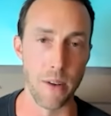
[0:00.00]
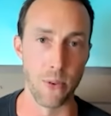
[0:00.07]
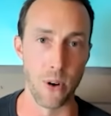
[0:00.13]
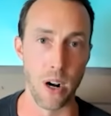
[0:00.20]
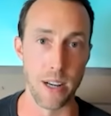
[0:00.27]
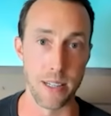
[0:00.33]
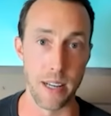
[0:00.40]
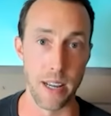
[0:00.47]
plan
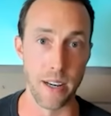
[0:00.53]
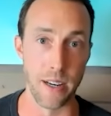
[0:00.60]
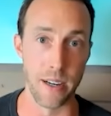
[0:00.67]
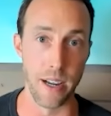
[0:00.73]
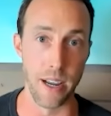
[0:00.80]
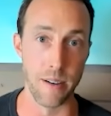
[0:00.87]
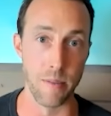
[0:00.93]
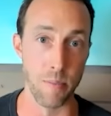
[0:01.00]
for us.
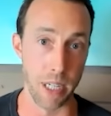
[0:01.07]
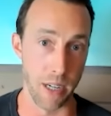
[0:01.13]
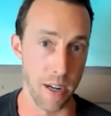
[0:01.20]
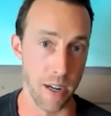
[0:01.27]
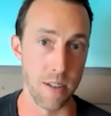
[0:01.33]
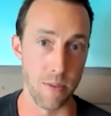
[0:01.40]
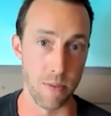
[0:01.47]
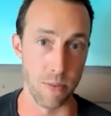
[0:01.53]
And
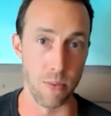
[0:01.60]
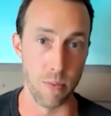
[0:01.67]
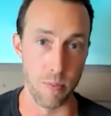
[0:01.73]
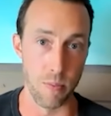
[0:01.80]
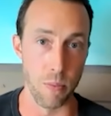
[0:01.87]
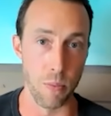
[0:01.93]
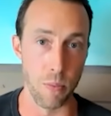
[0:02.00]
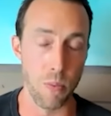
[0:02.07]
because of,
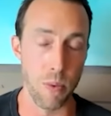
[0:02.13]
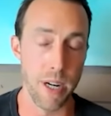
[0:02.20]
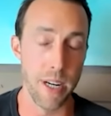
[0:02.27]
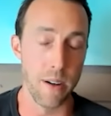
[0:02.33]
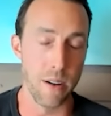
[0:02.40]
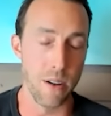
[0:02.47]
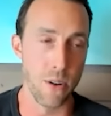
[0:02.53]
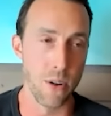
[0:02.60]

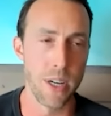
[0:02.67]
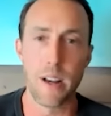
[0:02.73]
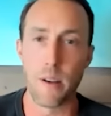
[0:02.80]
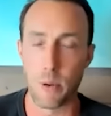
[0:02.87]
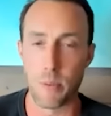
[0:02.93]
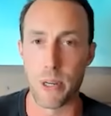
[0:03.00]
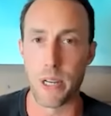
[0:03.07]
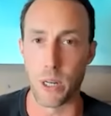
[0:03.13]
you
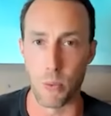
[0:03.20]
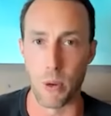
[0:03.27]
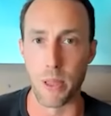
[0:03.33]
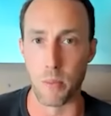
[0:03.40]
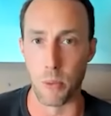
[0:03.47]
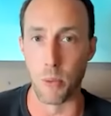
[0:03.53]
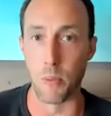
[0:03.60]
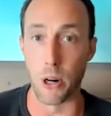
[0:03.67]
can never predict
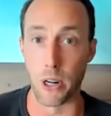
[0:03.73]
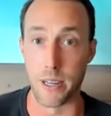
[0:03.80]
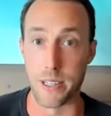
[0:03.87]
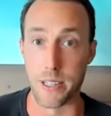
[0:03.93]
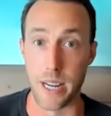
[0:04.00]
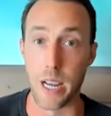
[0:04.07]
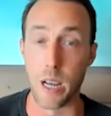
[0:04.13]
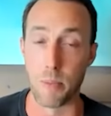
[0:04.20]
when the bull
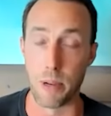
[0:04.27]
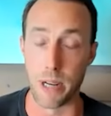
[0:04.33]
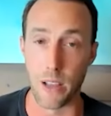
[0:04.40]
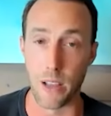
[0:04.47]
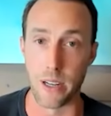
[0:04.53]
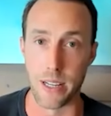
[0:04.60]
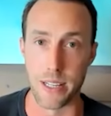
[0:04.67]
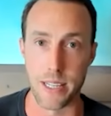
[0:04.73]
market is going to hit.
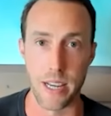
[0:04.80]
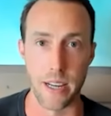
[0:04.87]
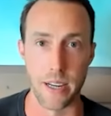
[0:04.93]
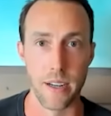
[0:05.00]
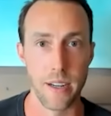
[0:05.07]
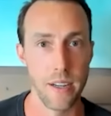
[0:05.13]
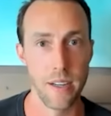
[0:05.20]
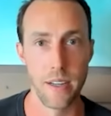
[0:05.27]
But now that it's
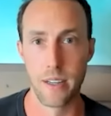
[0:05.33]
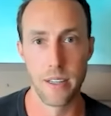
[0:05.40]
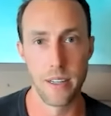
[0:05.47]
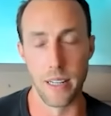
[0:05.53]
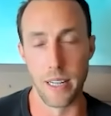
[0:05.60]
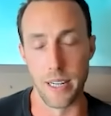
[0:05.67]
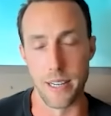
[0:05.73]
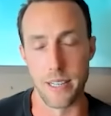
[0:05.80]
hit,
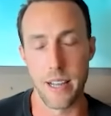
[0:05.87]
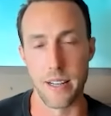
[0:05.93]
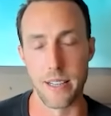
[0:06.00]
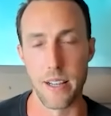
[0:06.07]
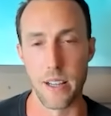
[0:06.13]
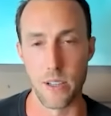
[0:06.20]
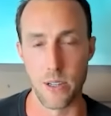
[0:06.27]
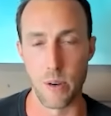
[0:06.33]
like I
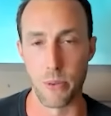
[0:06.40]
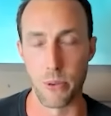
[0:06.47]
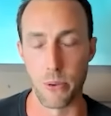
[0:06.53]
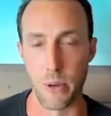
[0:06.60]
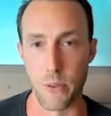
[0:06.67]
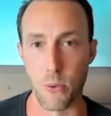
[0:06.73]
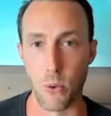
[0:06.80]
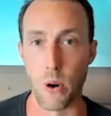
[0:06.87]
said, sales are up
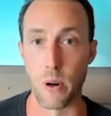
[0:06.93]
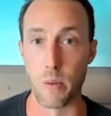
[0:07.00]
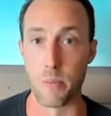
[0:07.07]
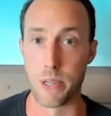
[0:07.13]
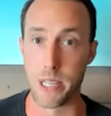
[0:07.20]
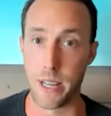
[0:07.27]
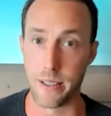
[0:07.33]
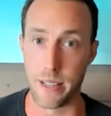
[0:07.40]
300 to
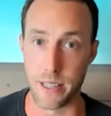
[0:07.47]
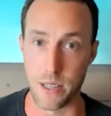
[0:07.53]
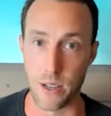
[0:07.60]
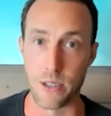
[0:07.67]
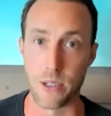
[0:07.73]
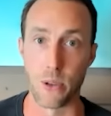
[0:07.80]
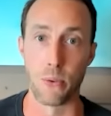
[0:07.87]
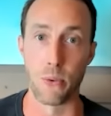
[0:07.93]
400%.
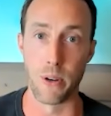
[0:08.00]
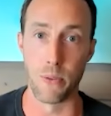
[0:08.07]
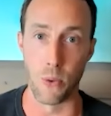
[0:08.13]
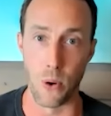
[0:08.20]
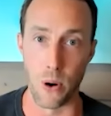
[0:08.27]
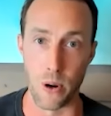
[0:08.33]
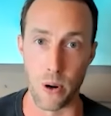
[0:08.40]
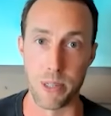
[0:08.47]
That's also
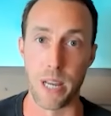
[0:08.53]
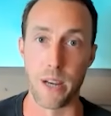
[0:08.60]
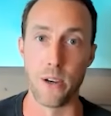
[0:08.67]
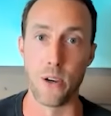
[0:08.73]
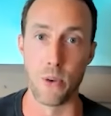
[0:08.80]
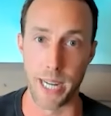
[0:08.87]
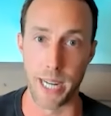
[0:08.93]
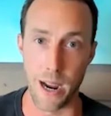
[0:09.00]
300 to
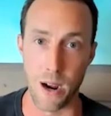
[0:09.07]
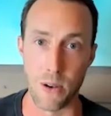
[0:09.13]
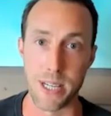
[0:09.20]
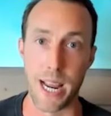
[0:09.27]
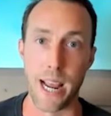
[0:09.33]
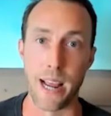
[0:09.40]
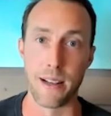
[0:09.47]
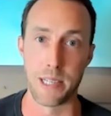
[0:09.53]
400% new
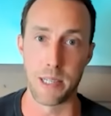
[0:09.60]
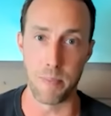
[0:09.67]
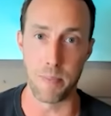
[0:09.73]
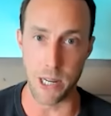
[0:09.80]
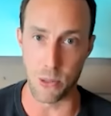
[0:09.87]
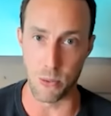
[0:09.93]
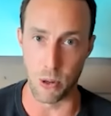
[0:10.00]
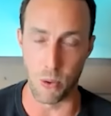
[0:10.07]
accounts and
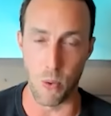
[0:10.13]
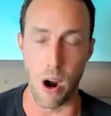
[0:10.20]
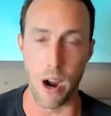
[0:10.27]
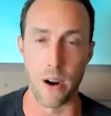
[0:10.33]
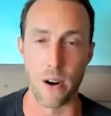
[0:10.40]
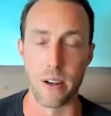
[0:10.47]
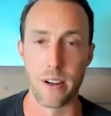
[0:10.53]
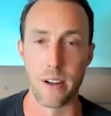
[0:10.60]
space
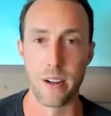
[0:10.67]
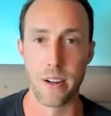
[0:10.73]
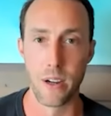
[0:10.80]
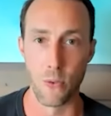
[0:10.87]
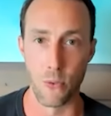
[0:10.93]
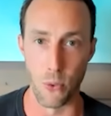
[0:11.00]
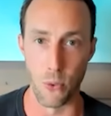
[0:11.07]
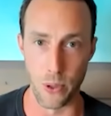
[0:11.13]
required
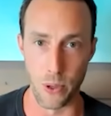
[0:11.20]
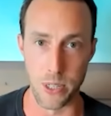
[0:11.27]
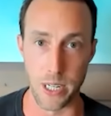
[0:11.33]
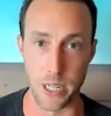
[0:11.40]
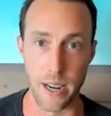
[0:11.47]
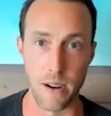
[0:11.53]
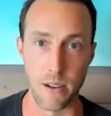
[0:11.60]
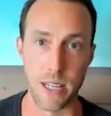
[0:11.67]
for
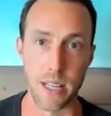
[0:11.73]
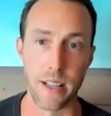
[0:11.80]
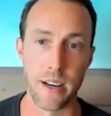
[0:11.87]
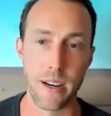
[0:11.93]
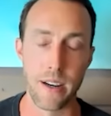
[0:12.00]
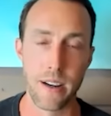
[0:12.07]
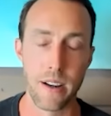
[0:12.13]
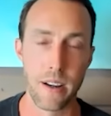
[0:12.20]
those accounts.
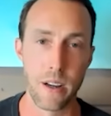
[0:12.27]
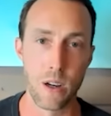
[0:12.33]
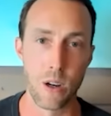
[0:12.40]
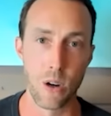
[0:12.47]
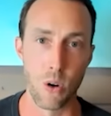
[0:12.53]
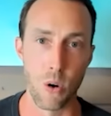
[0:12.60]
And then